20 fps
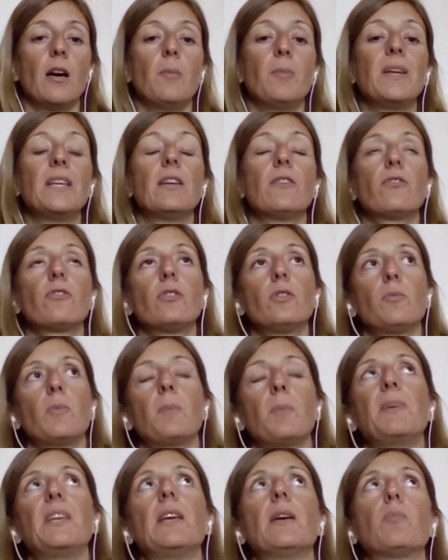Media freedom
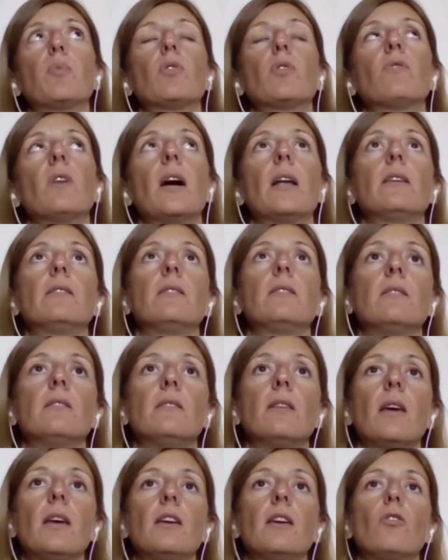and media plurality,
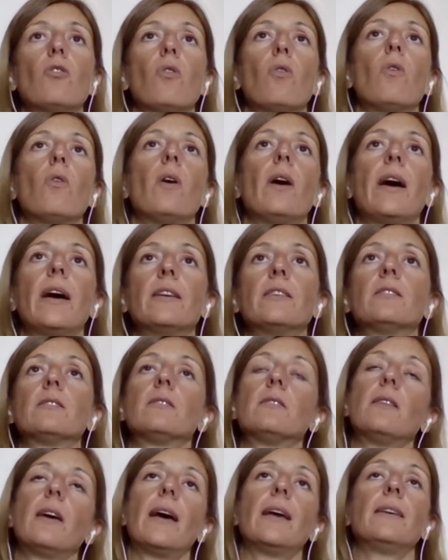they go
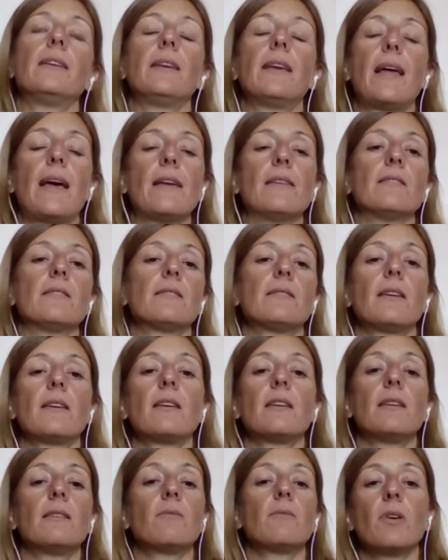hand in hand.
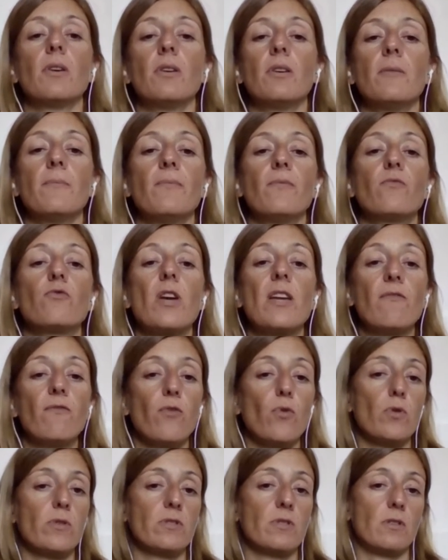They
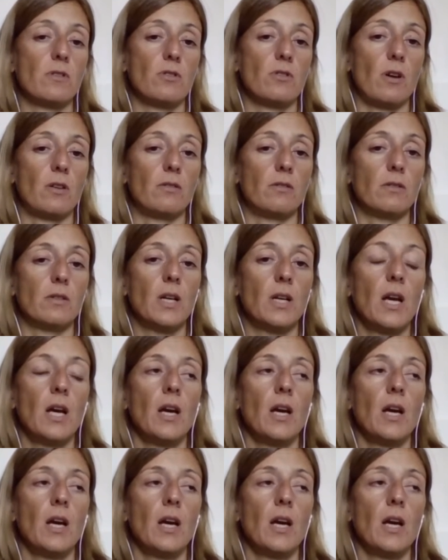reinforce each other.